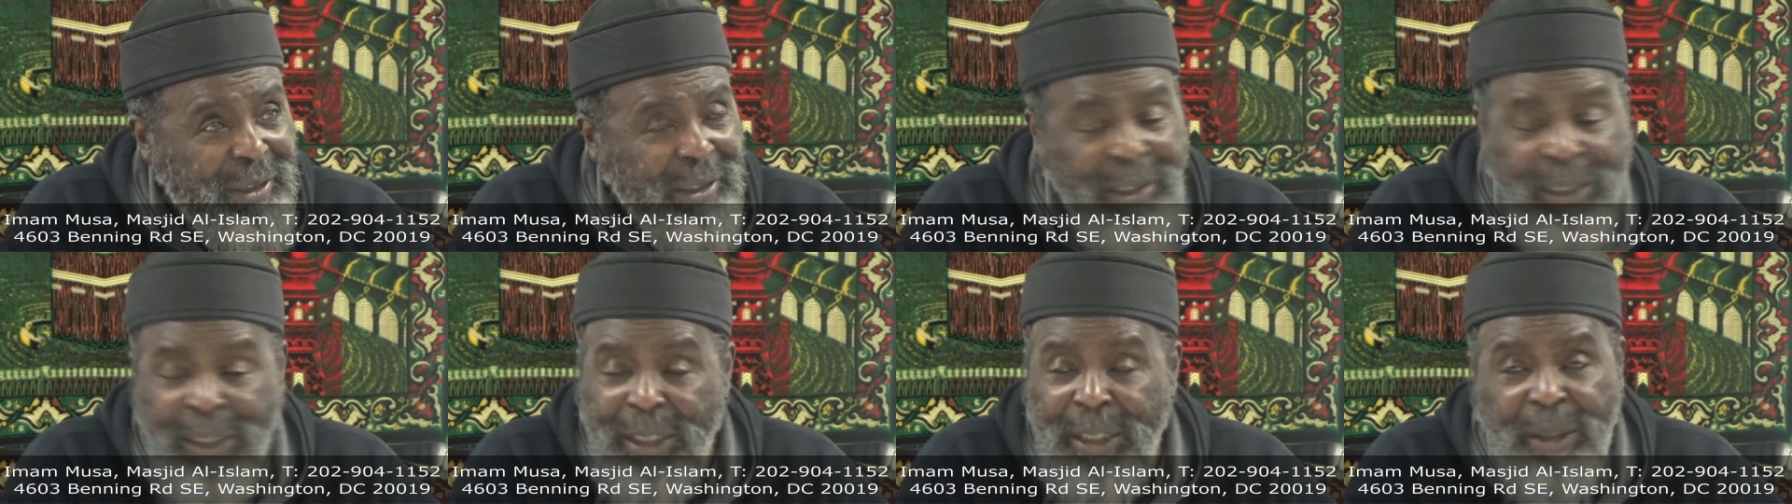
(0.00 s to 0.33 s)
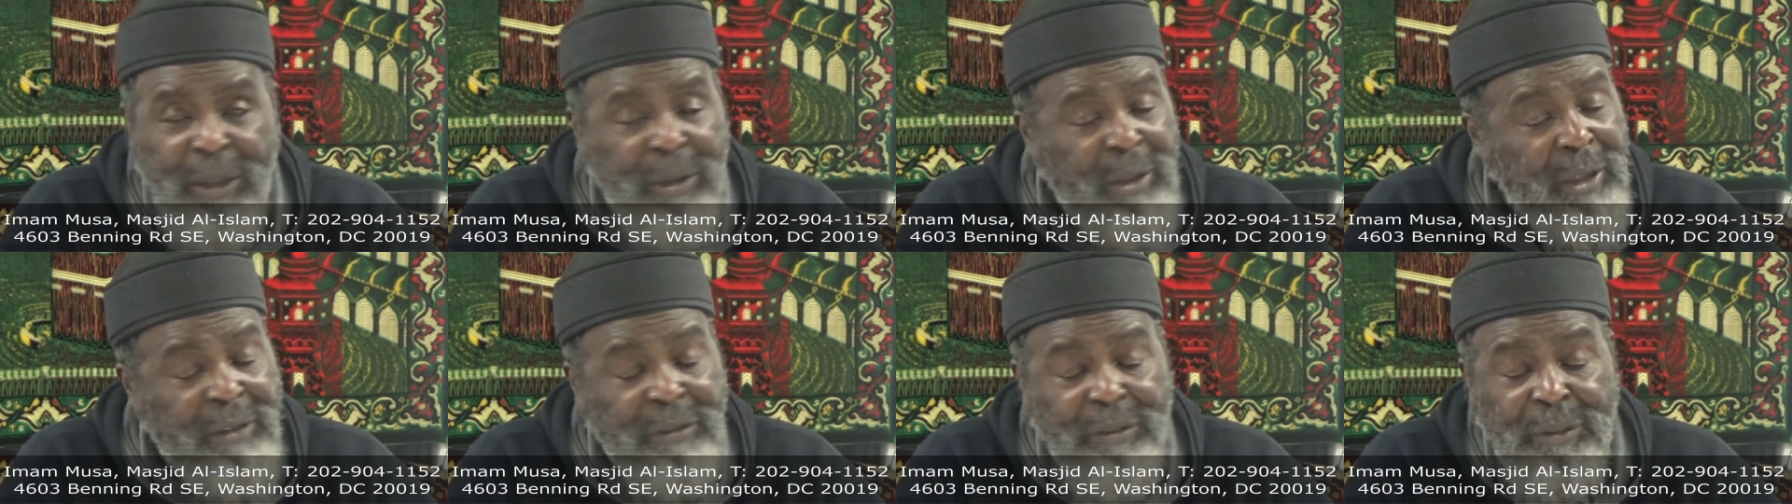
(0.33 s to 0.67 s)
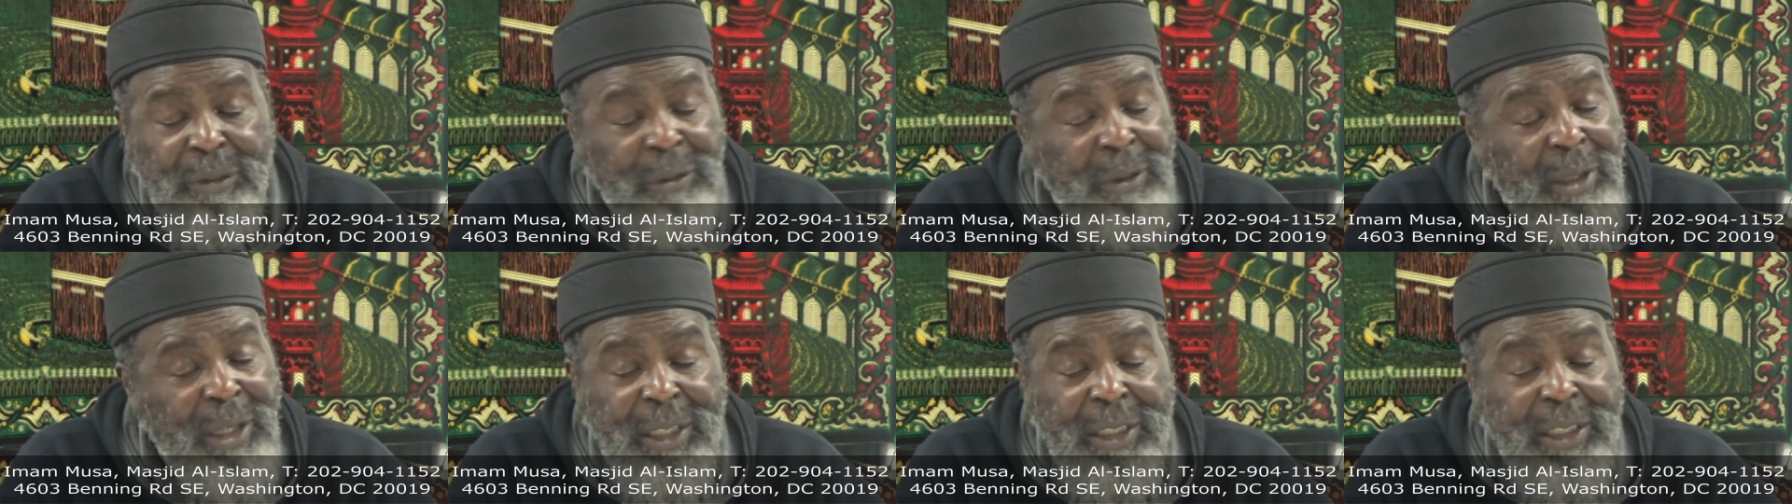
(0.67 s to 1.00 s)
I have
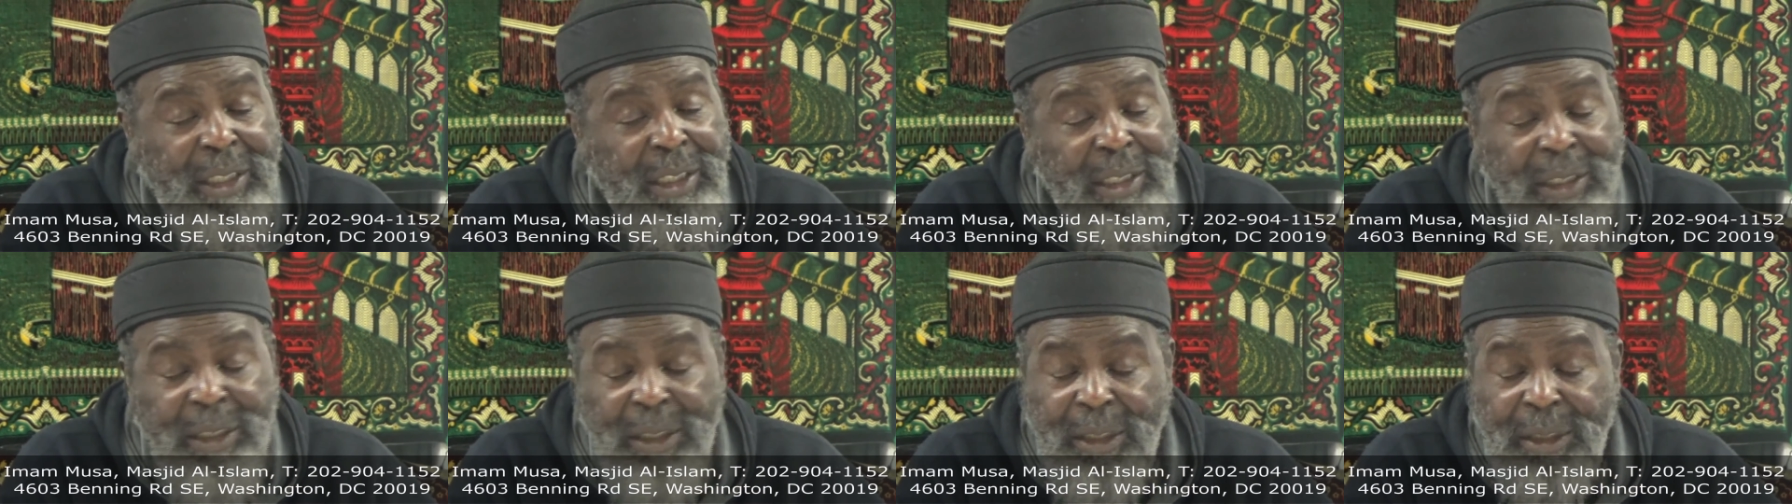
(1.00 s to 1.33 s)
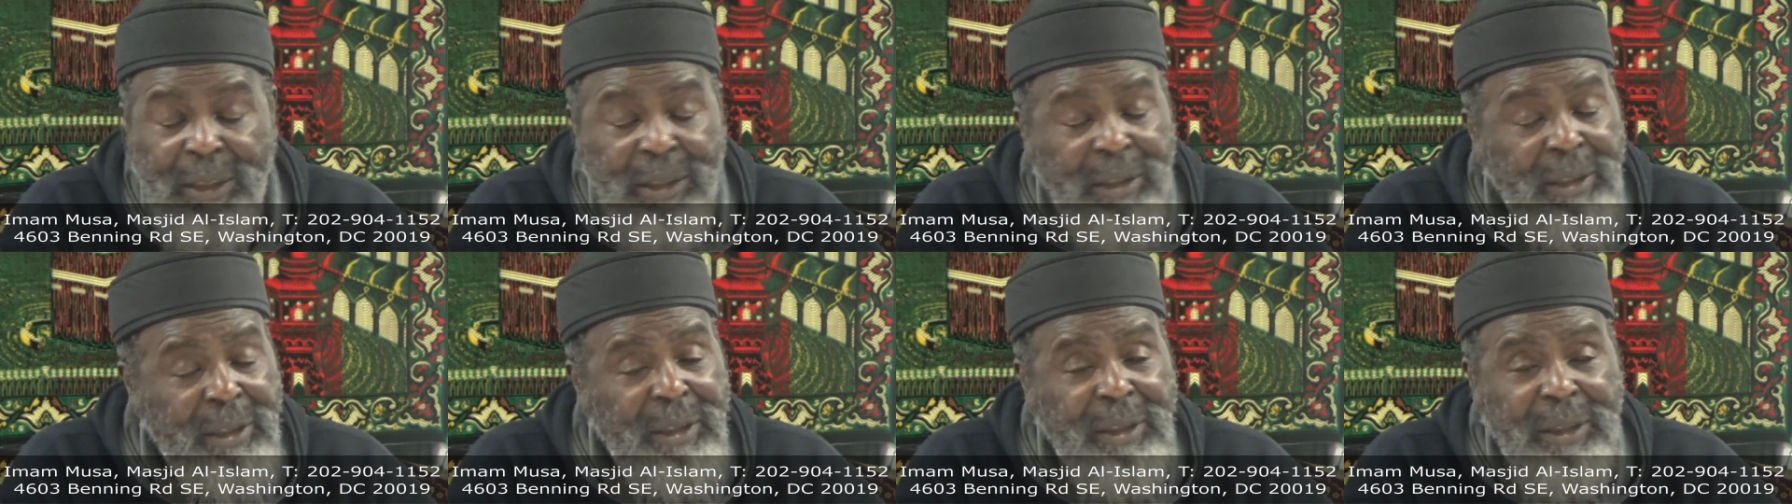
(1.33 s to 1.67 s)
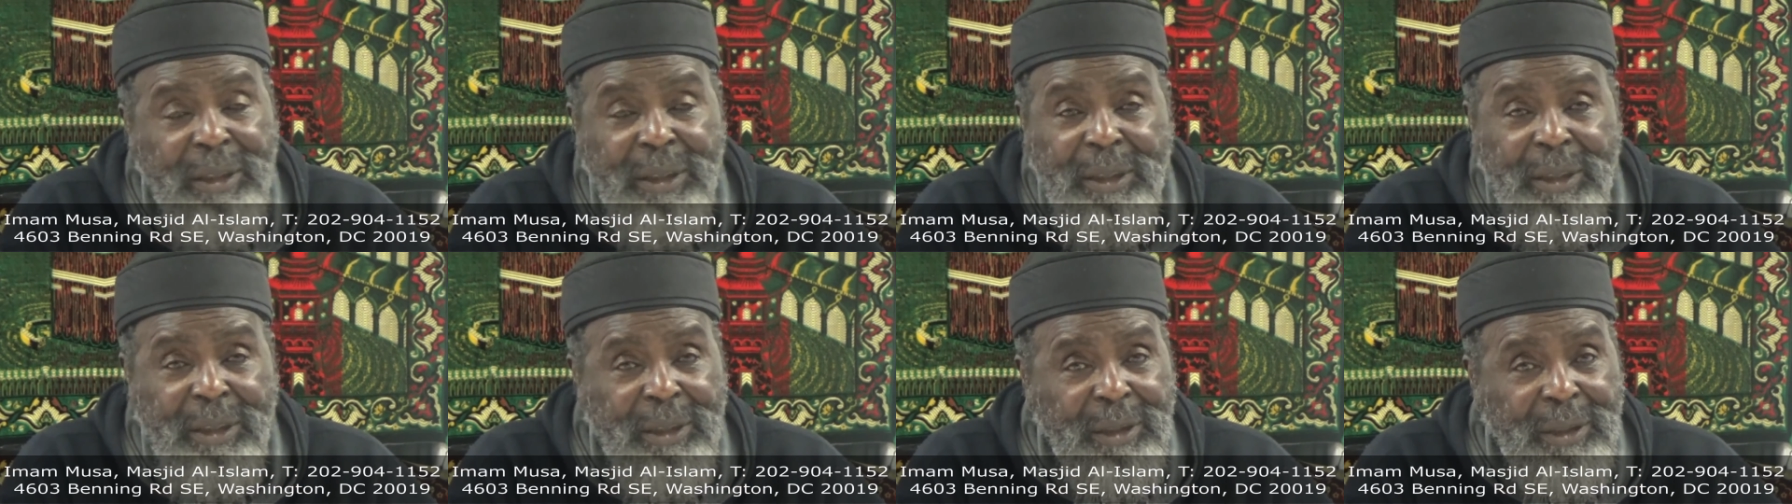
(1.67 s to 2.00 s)
no idea
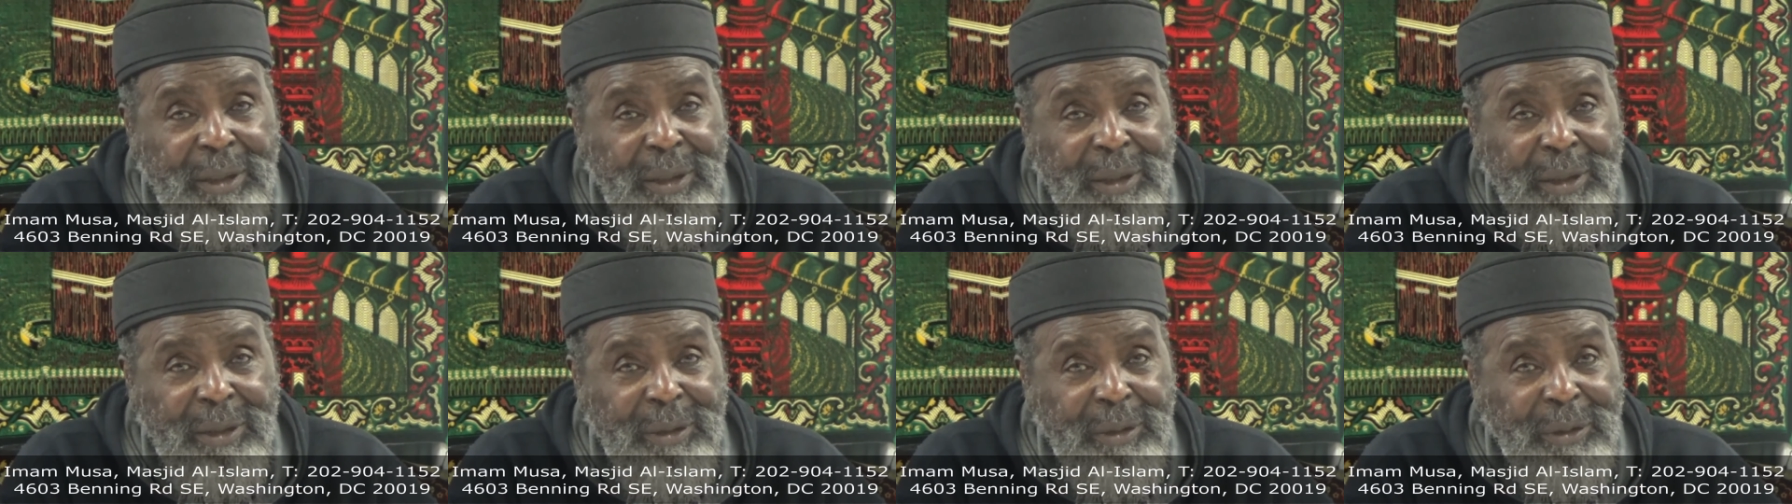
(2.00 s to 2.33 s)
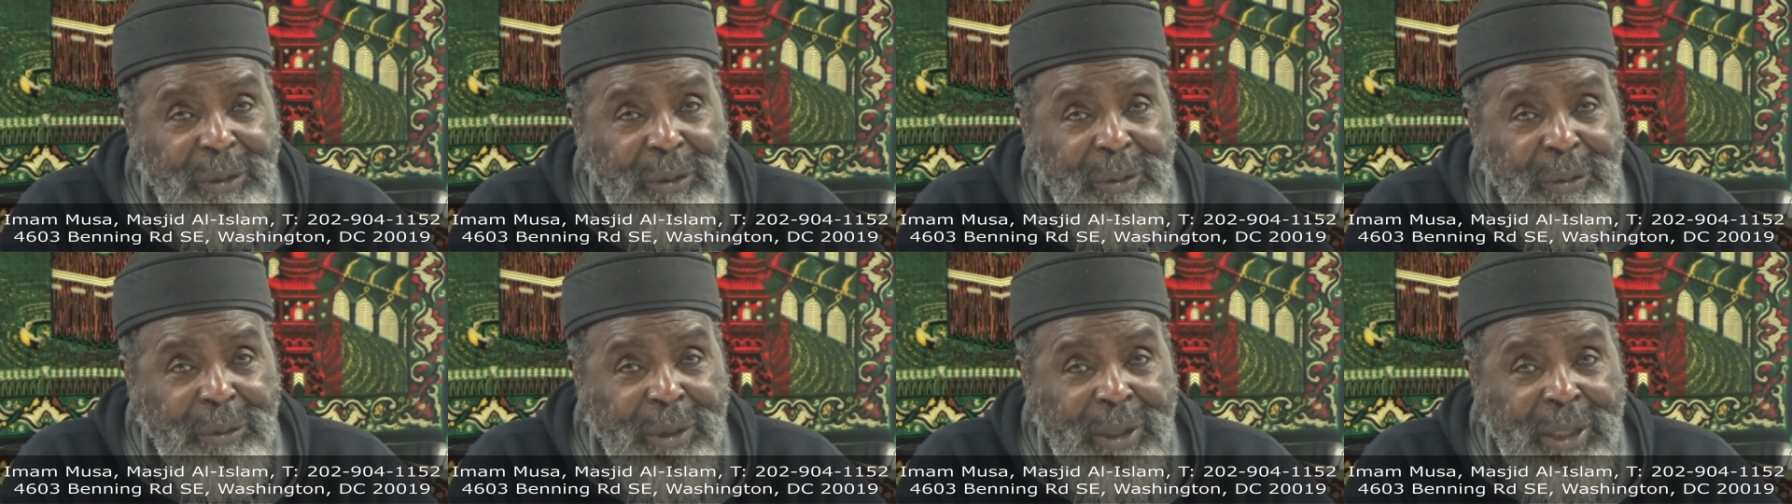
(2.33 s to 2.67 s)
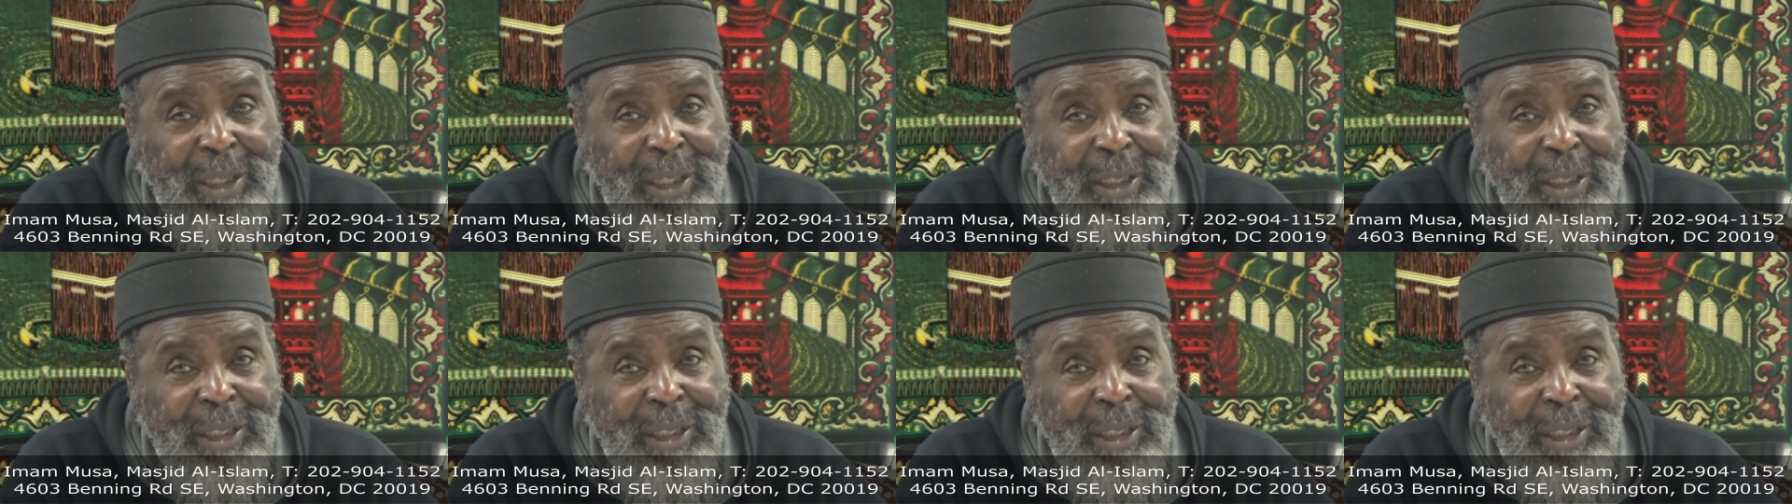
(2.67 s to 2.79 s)
what